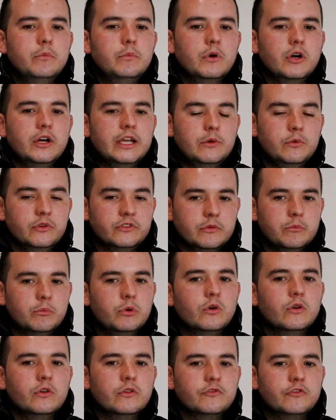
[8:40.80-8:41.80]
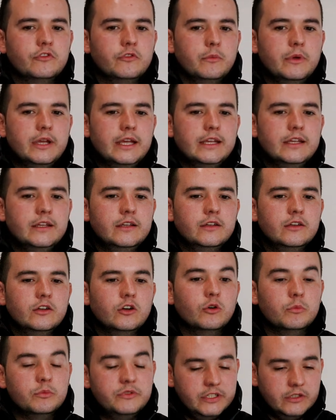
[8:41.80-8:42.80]
but it was important for me
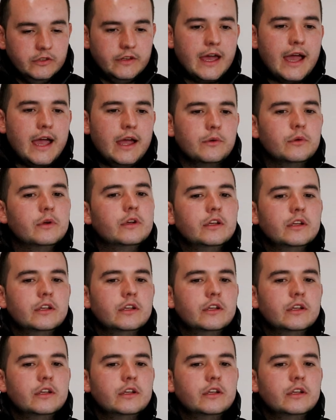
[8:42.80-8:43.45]
up till now